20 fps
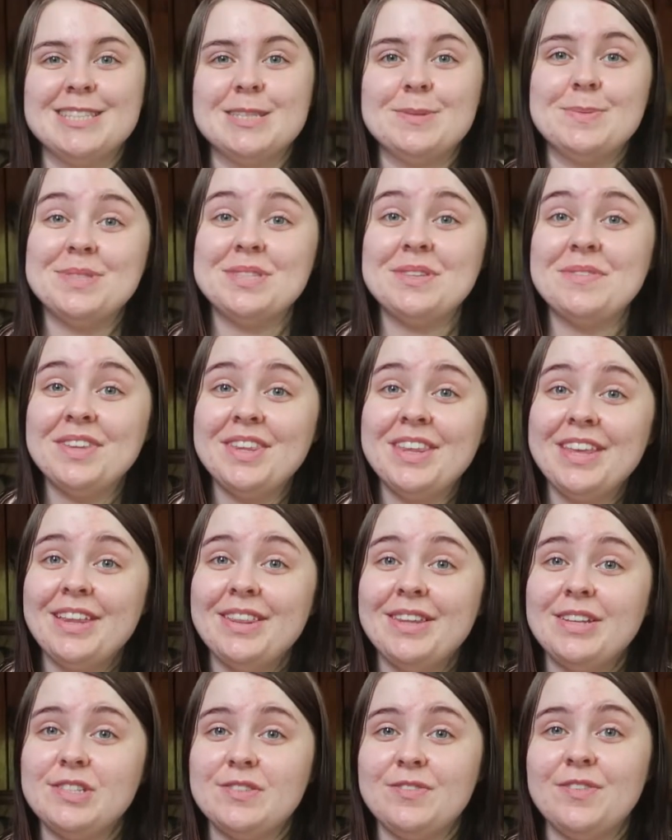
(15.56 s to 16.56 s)
Specifically
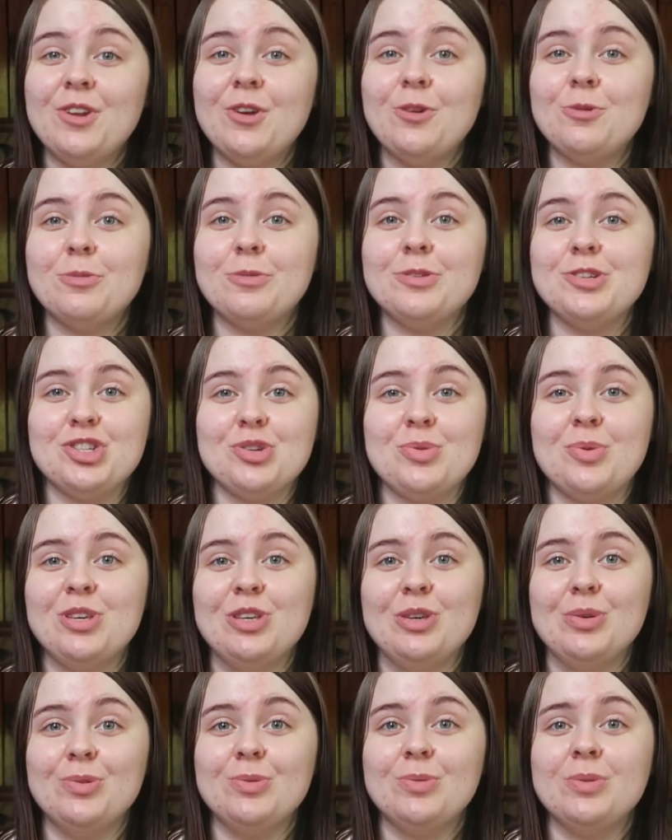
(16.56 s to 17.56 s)
in this video I'm going to be showing
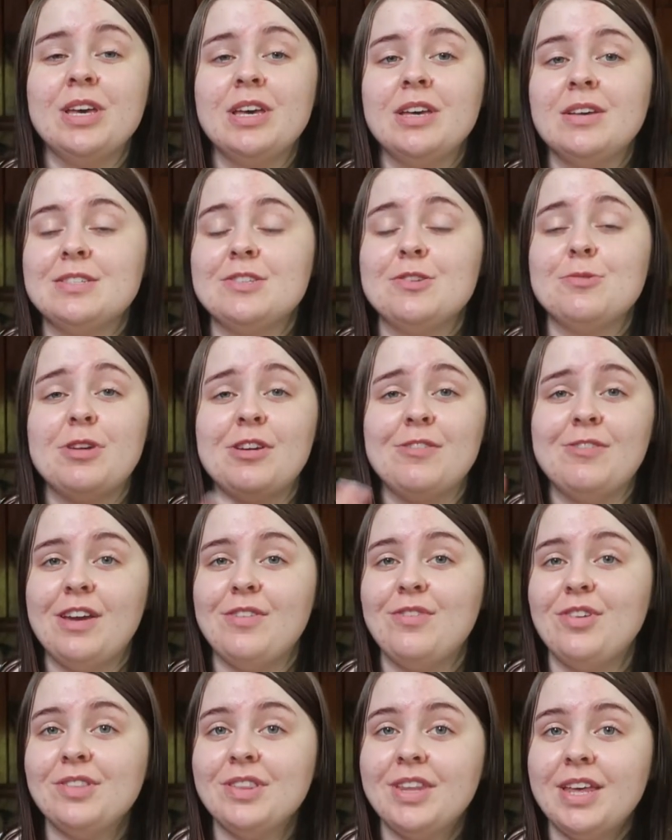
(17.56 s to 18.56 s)
you some of my
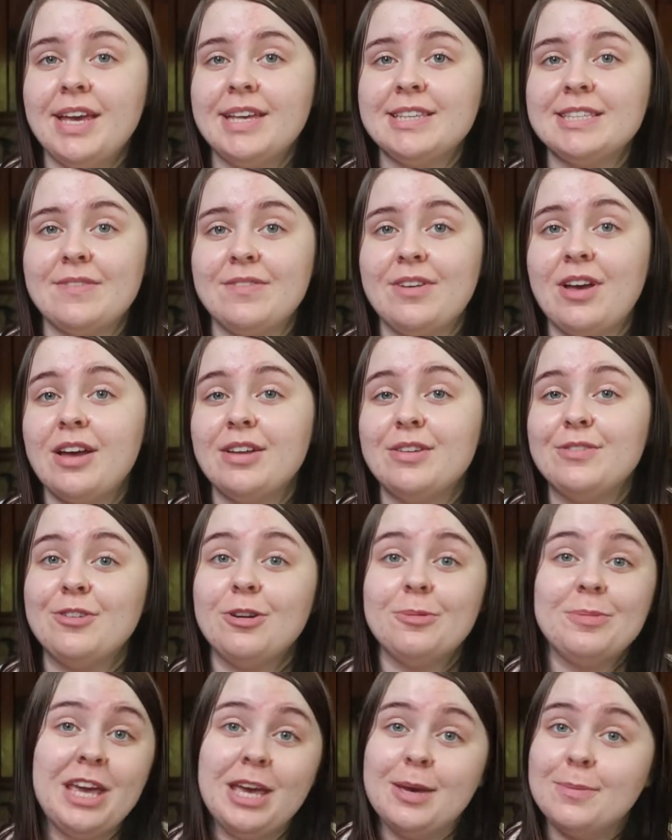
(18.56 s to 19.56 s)
favorite things I've gotten
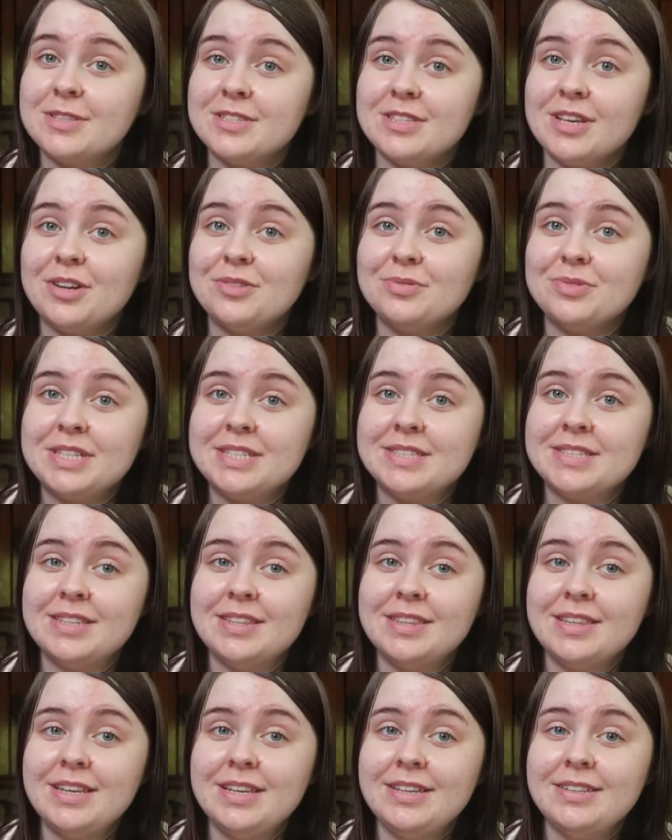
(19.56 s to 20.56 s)
from Amazon
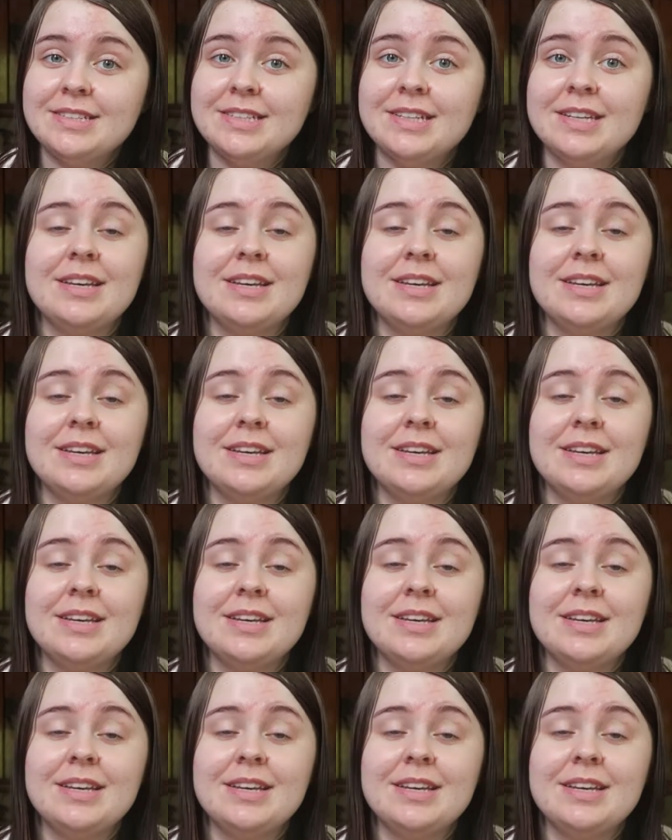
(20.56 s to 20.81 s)
recently,